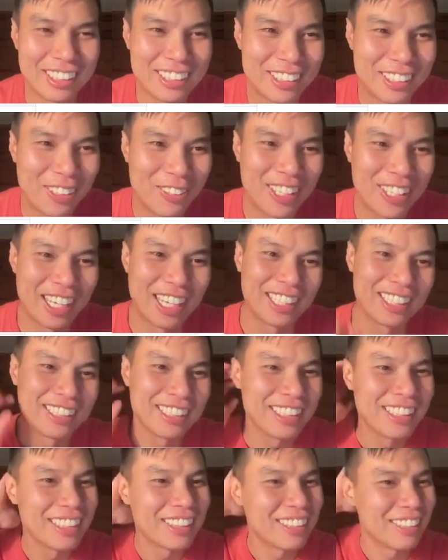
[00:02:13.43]
It's okay.
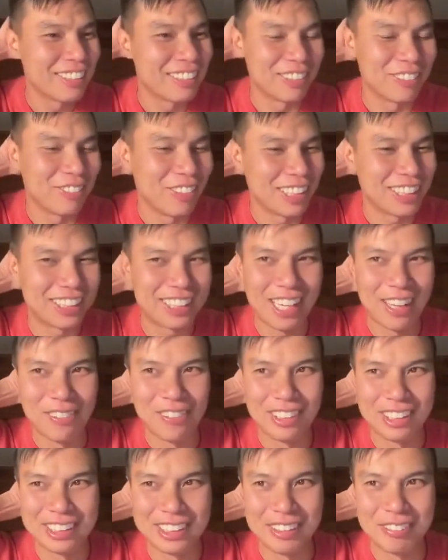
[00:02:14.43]
You rushed that
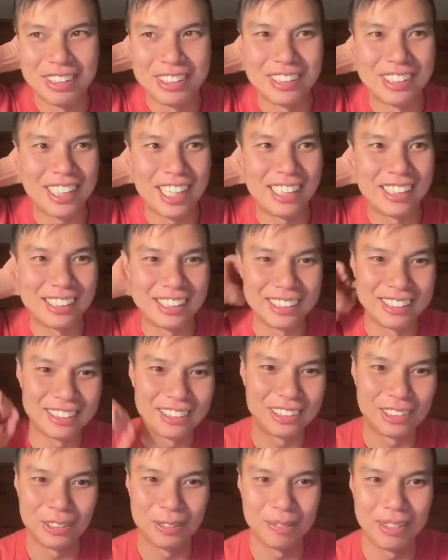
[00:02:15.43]
one. I mean, you got it
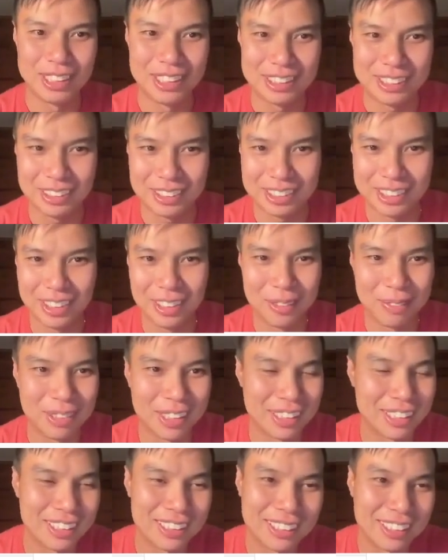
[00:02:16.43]
in 2 minutes or so,
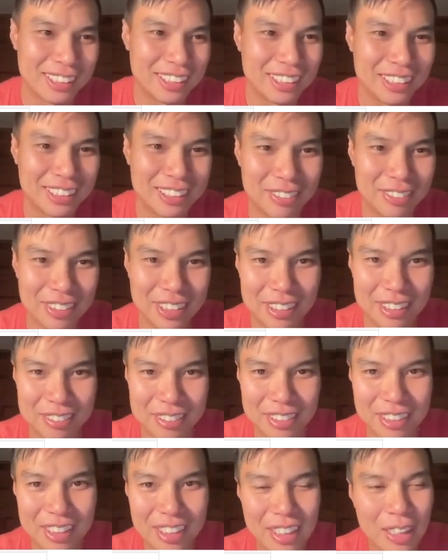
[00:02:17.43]
but
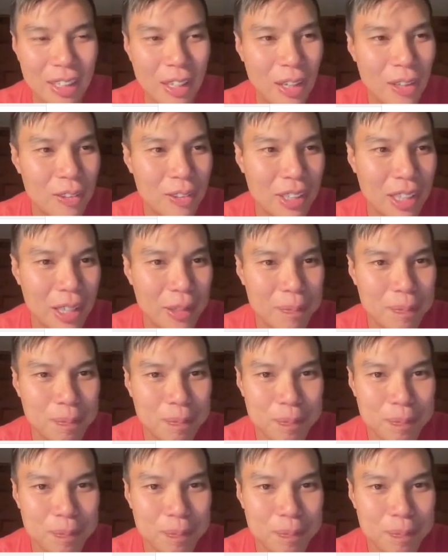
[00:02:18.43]
whatever. Okay.